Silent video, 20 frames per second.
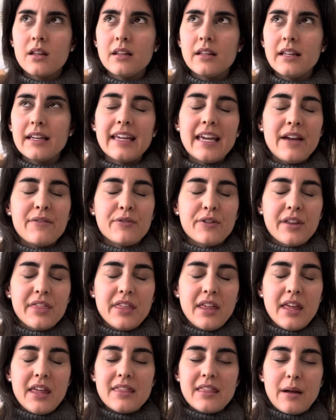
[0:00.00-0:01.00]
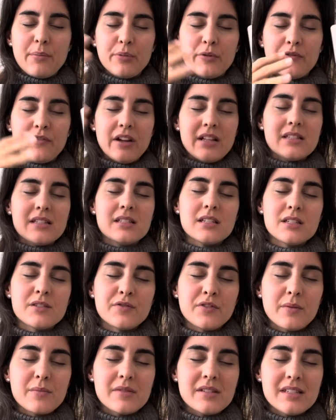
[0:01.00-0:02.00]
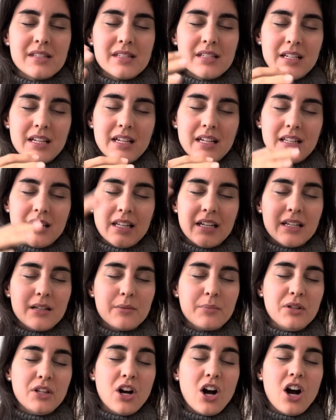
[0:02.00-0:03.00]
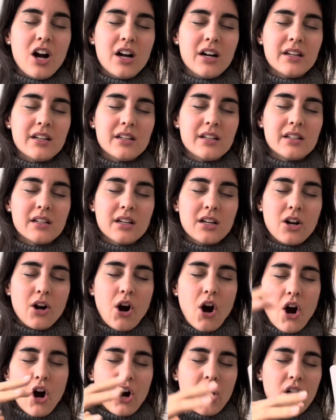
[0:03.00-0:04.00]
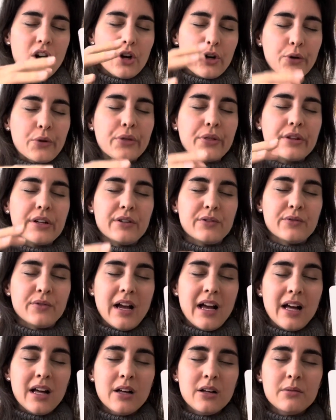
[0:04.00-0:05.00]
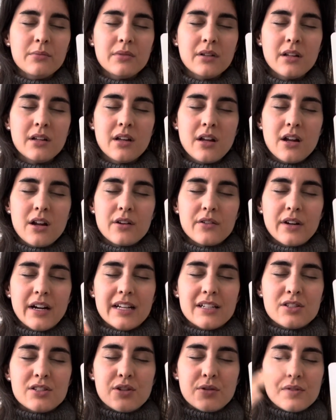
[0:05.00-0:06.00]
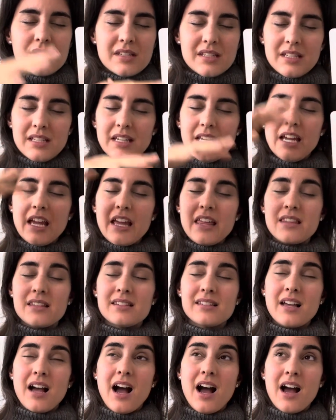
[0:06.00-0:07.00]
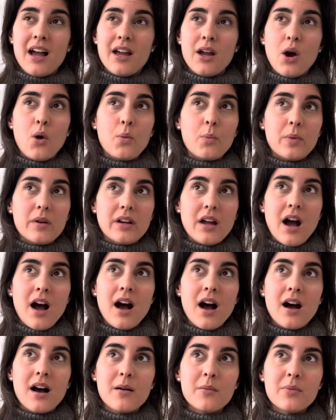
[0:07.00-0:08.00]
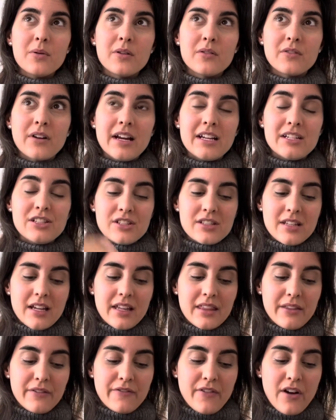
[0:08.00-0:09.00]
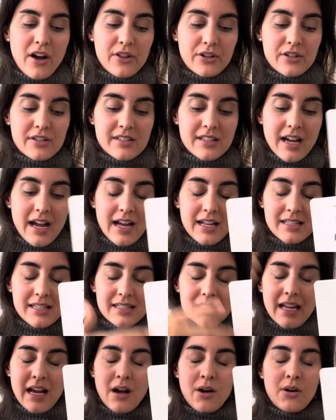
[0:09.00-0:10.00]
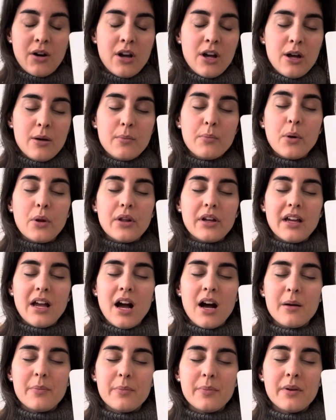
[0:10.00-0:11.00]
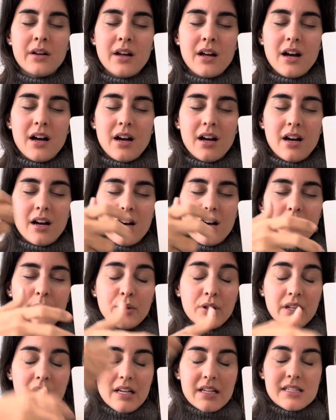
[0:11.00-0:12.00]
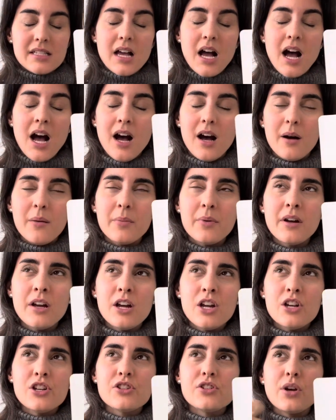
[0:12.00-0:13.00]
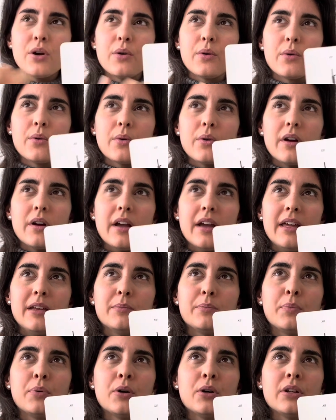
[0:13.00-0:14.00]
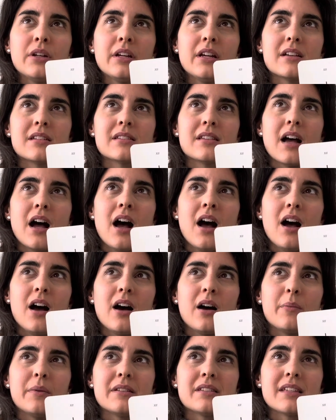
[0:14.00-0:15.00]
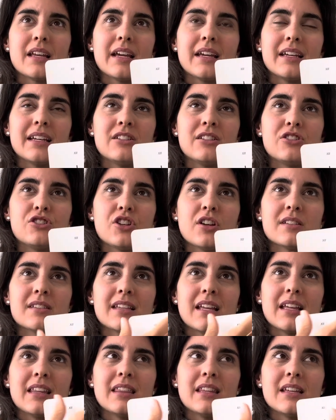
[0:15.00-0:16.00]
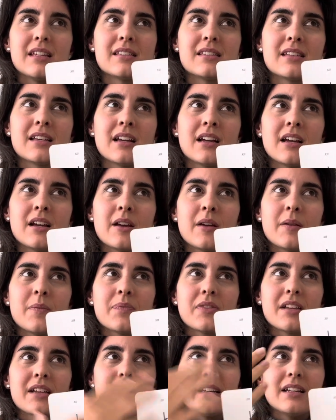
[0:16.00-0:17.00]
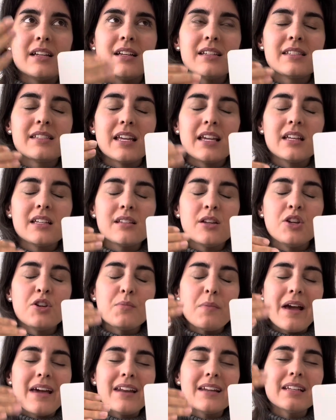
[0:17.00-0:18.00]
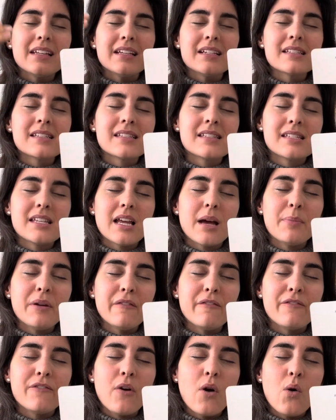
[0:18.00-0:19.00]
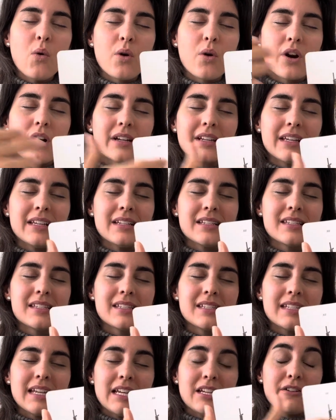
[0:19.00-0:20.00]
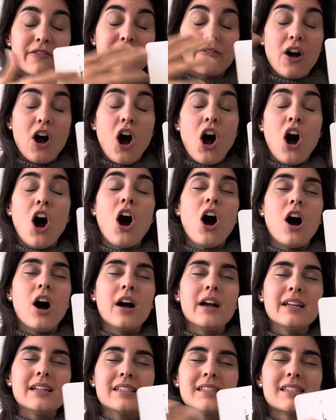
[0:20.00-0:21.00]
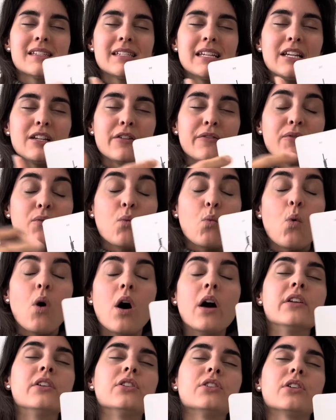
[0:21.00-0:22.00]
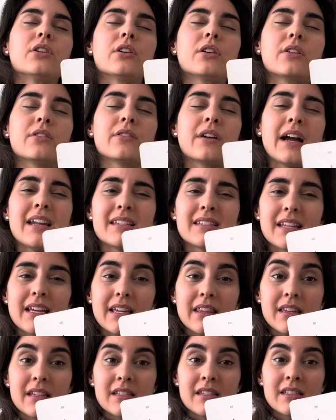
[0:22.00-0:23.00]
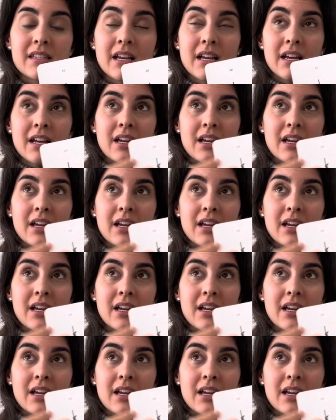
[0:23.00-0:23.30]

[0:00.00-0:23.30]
like everything that prevents us from seeing like beyond our earthly realm, right? So seeing the sky open up, right? Just like the Father Sky, it's now pulling us up. So in pulling us up, it's like it's just like this, it's like humanity is stepping forward in a state of awe, in a state of wonder, right? It's like this,